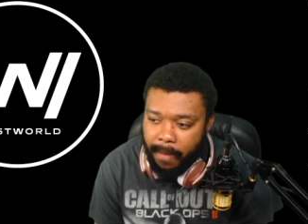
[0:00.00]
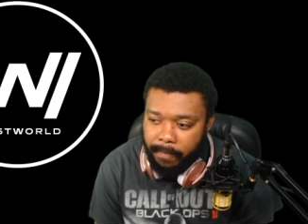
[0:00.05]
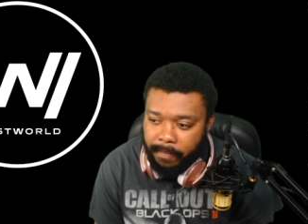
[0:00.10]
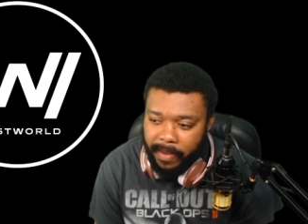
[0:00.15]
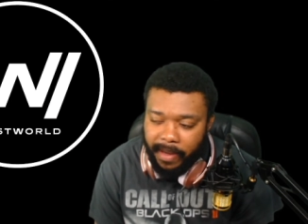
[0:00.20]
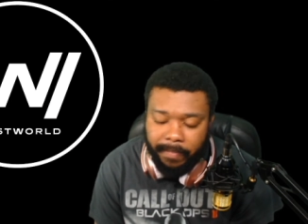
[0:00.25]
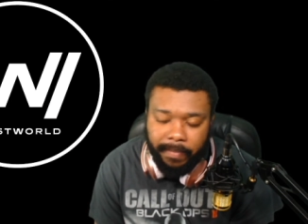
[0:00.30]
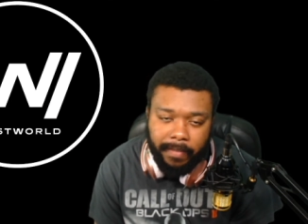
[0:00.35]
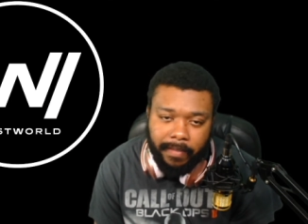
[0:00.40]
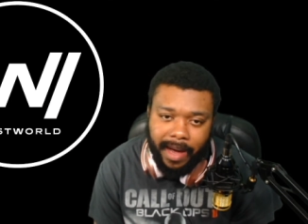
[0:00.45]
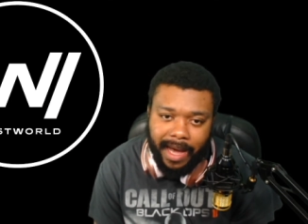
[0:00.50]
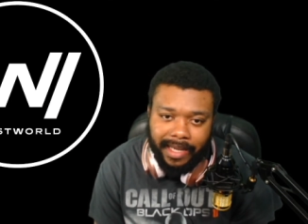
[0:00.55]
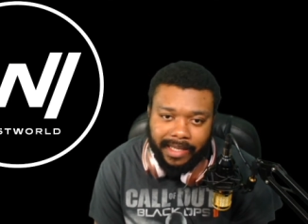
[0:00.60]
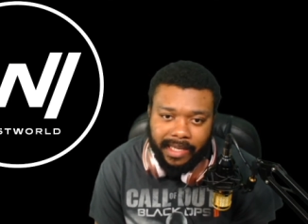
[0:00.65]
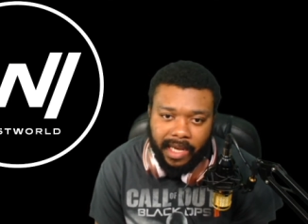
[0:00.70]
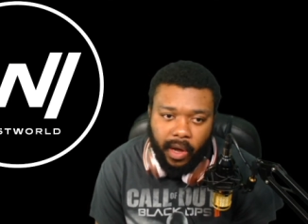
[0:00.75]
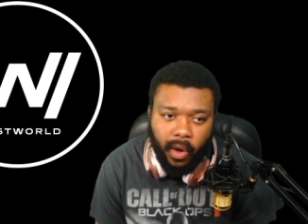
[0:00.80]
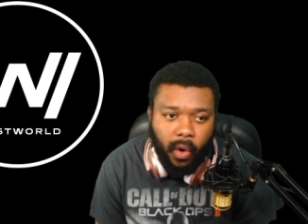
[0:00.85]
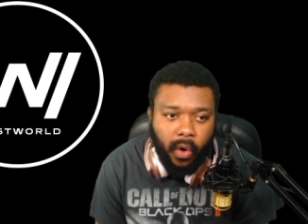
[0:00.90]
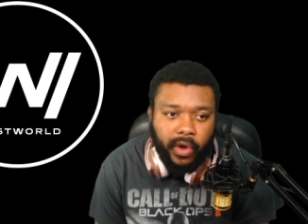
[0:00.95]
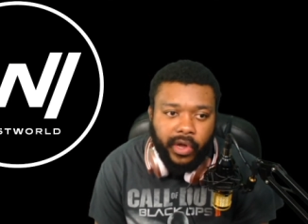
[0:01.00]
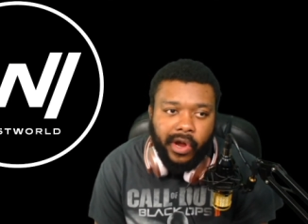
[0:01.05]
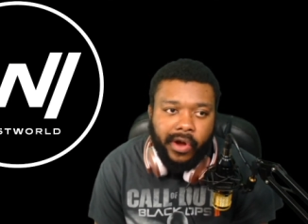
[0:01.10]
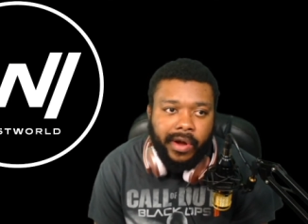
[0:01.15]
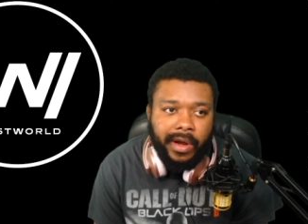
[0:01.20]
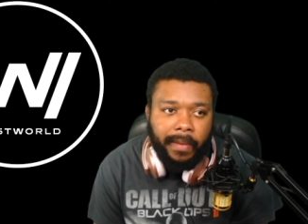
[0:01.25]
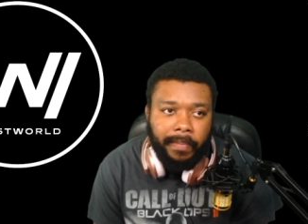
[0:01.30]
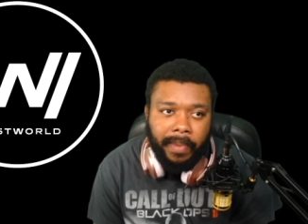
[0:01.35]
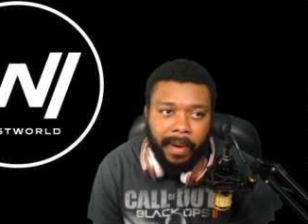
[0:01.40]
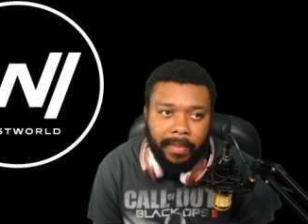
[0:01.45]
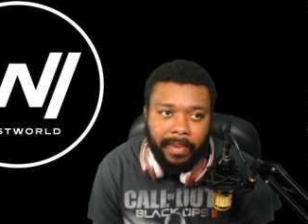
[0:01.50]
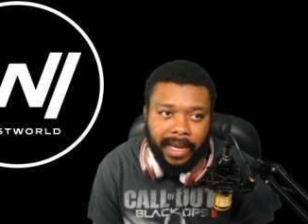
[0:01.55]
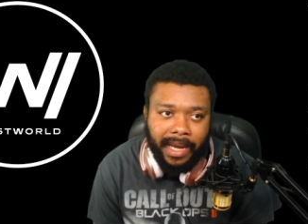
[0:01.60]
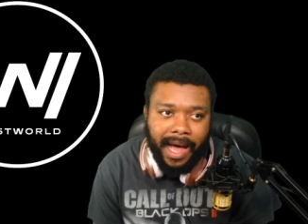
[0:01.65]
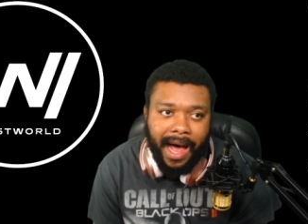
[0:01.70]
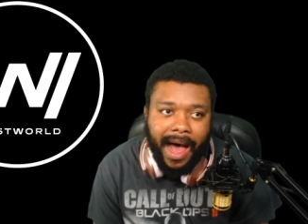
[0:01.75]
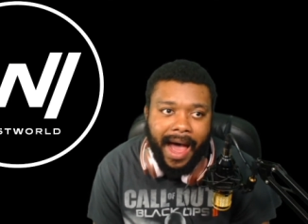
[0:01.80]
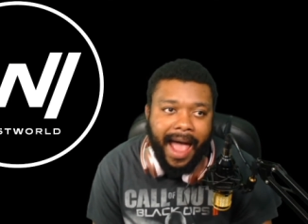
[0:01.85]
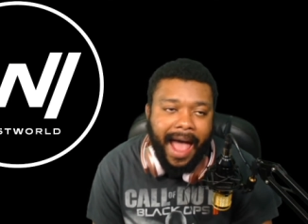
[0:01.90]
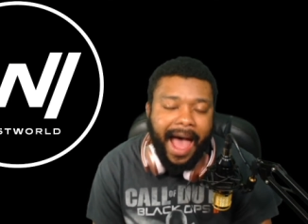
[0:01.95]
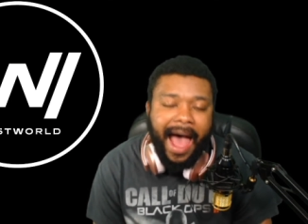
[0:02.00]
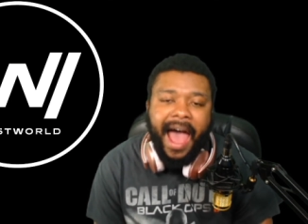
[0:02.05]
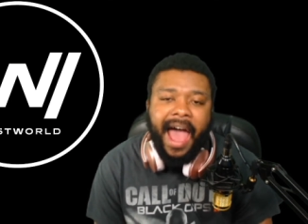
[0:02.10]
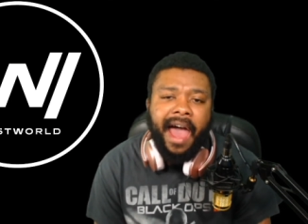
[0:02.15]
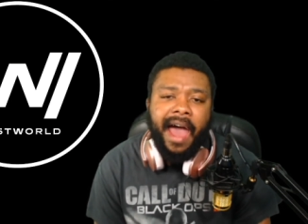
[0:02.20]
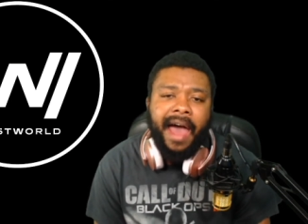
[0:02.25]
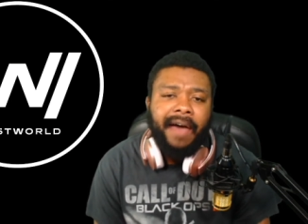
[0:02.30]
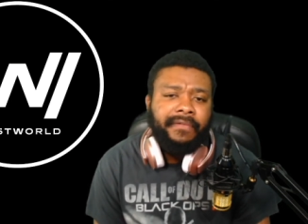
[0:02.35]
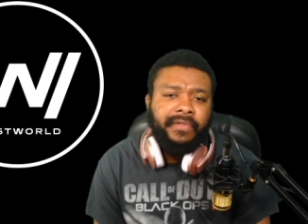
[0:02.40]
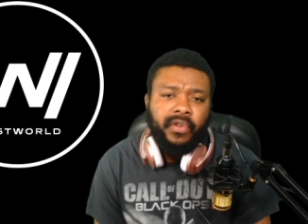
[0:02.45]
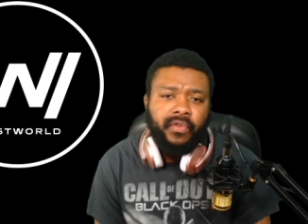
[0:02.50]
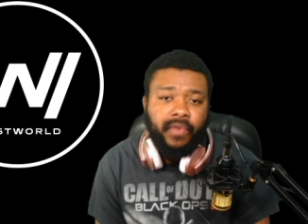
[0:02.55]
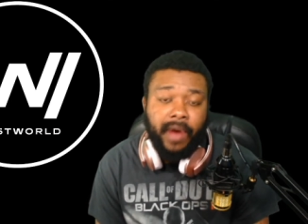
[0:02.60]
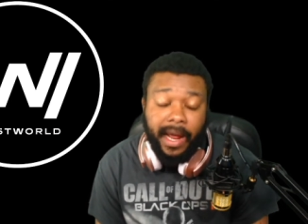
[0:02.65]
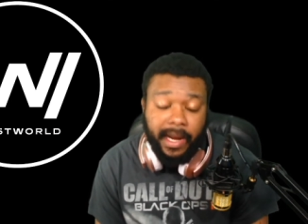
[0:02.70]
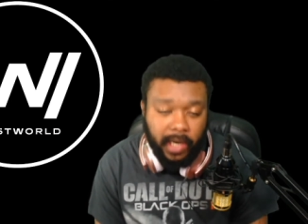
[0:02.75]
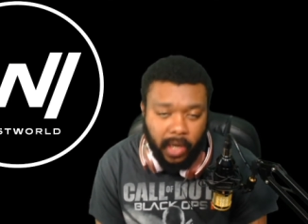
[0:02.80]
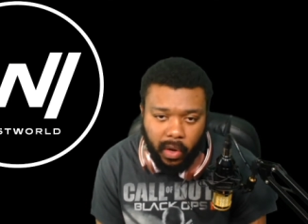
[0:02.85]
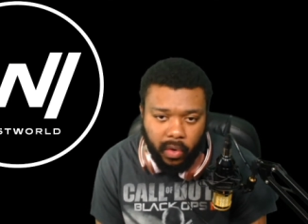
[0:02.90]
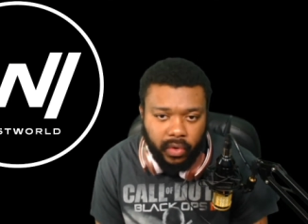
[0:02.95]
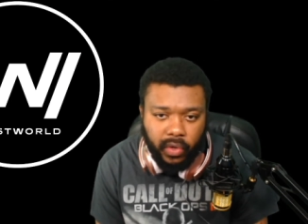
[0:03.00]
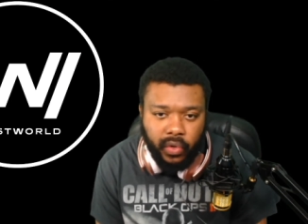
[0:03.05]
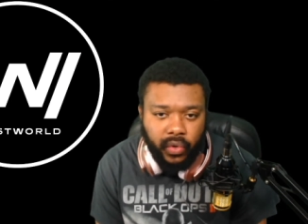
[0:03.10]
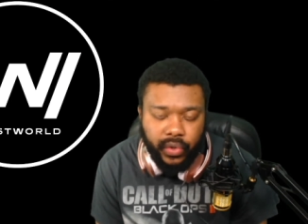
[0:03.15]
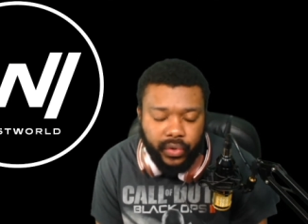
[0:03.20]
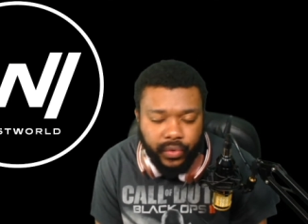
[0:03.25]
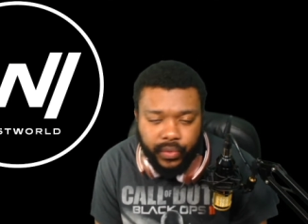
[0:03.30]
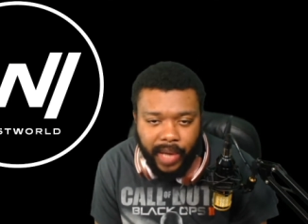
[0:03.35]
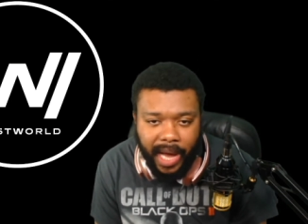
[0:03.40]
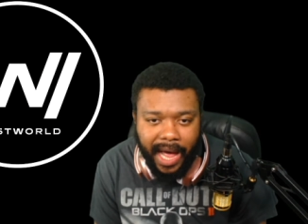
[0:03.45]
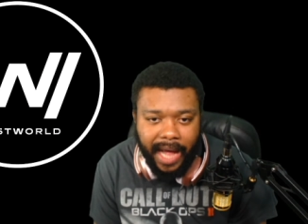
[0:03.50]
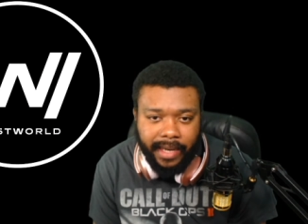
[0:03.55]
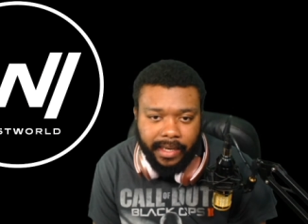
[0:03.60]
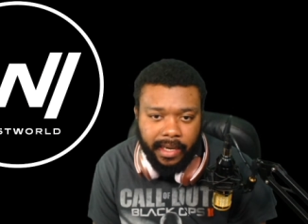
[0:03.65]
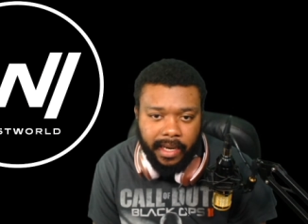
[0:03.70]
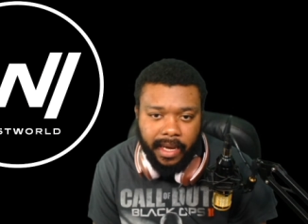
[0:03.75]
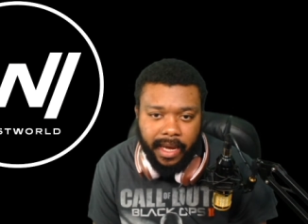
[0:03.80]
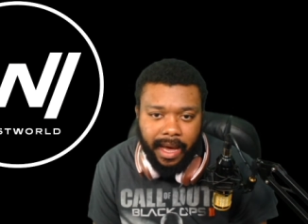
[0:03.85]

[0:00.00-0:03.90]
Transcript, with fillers: people might say, oh, you're in the public eye, I have the right. No, you do not.